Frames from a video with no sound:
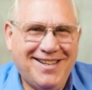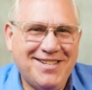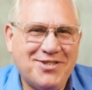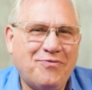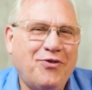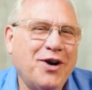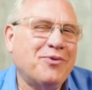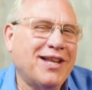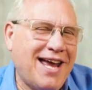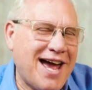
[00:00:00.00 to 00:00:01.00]
So
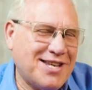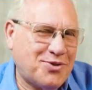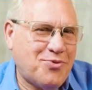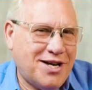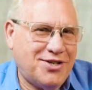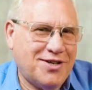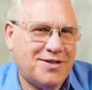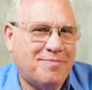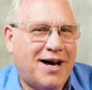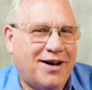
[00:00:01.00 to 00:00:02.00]
frequently asked
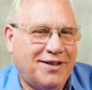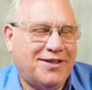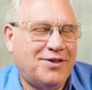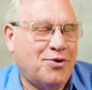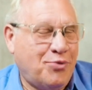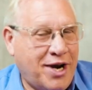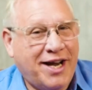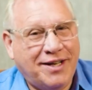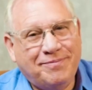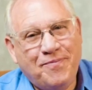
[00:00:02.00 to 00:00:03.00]
questions about the
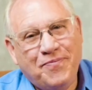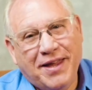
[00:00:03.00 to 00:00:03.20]
RAIN.